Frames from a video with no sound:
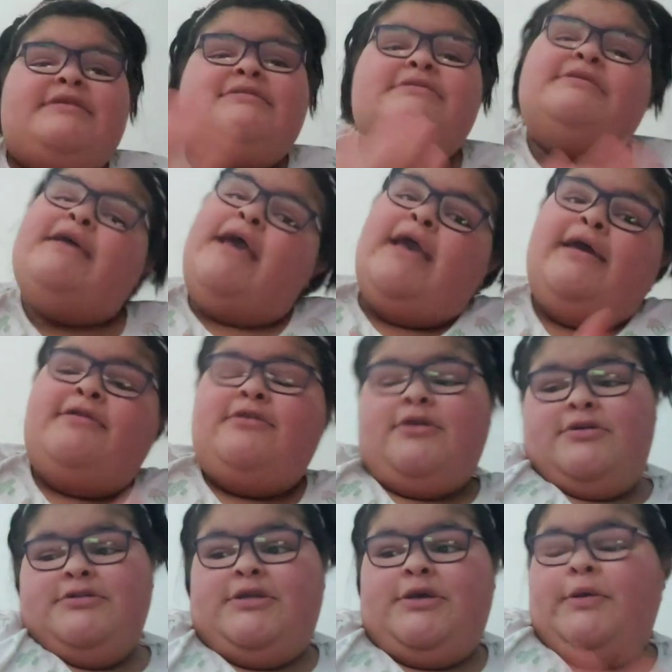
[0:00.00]
Next, and
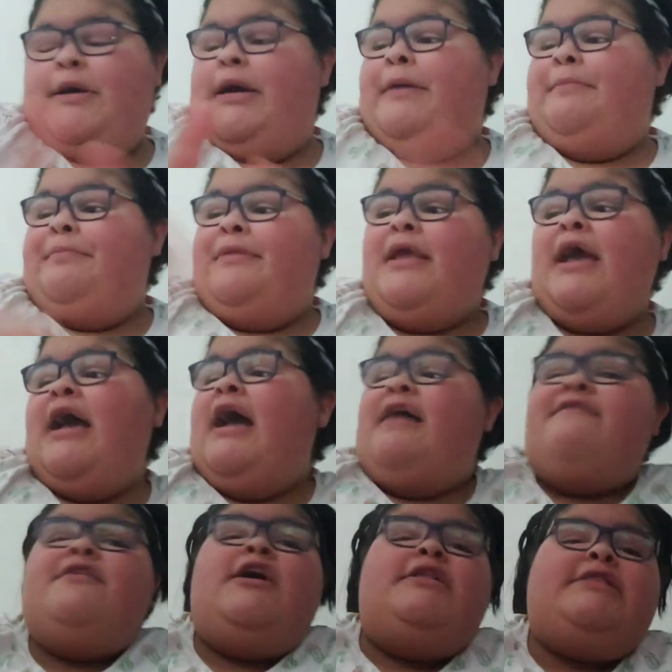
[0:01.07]
also, um,
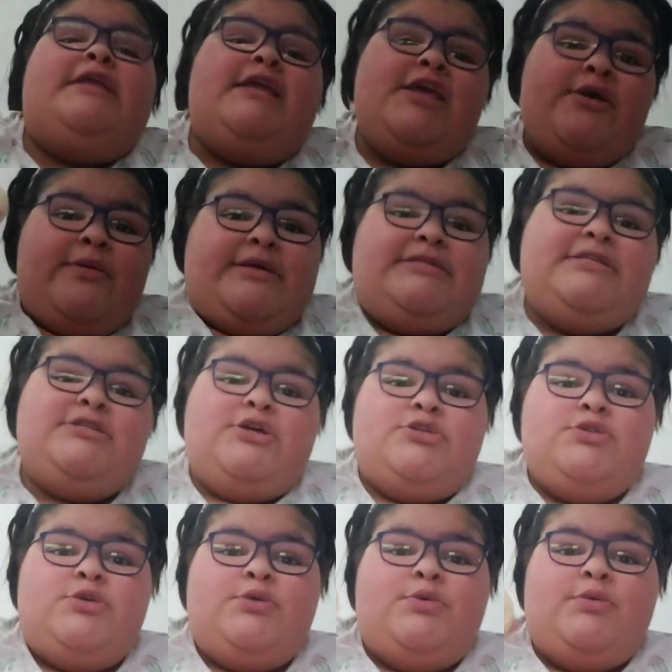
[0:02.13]
I forgot that EOS is
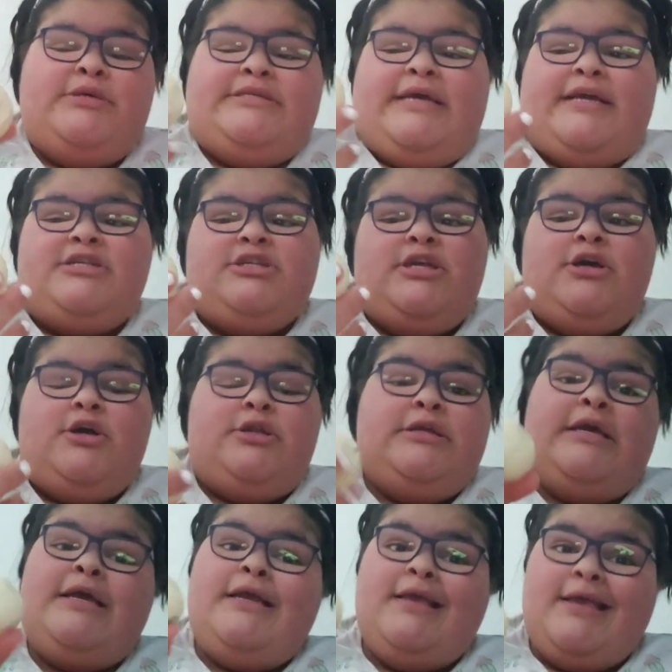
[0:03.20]
also, is actually
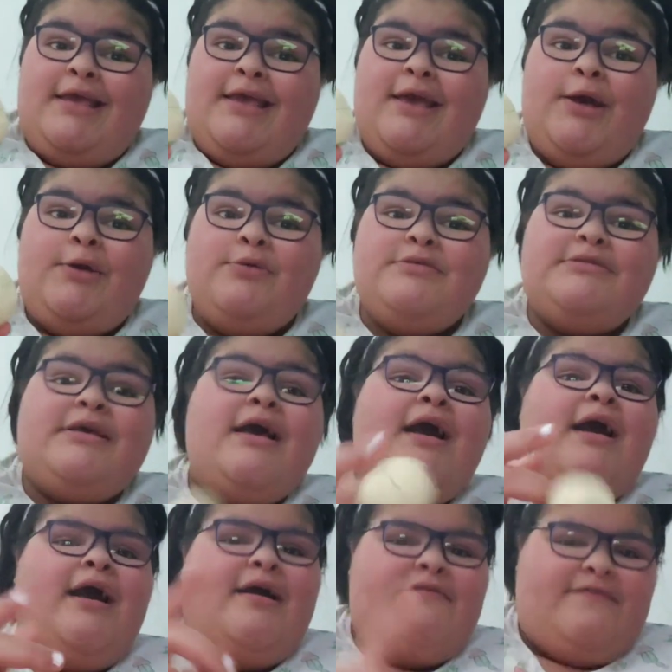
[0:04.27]
called EOS.
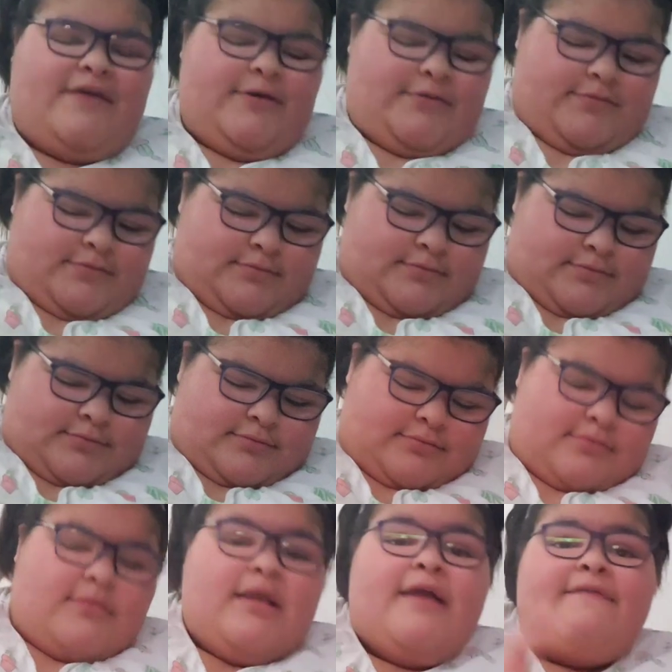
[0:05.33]
I found
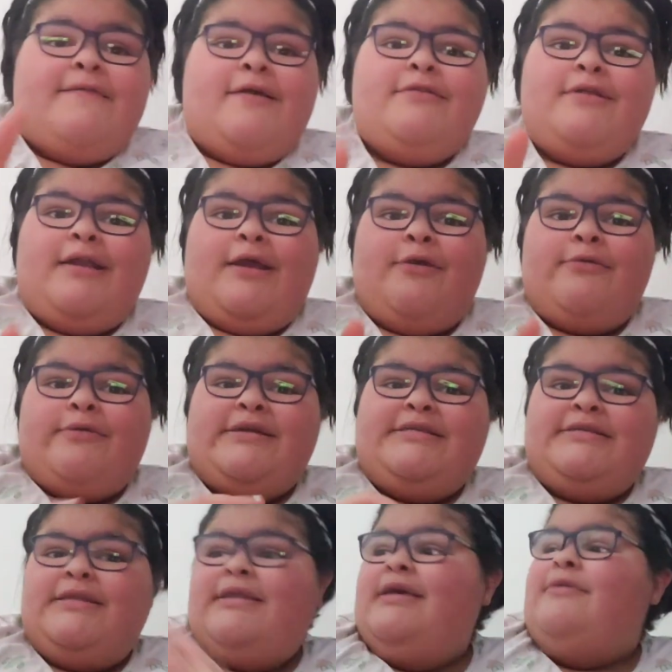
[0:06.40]
I found that out
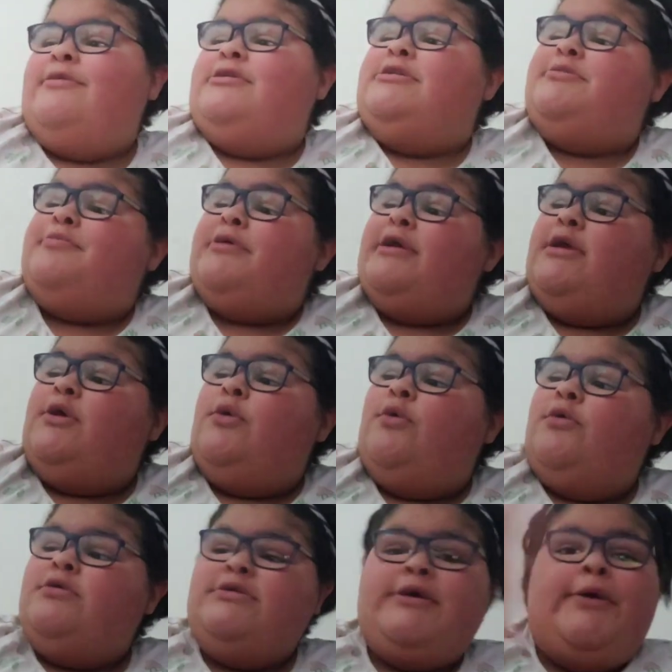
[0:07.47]
recently, which is pretty cool.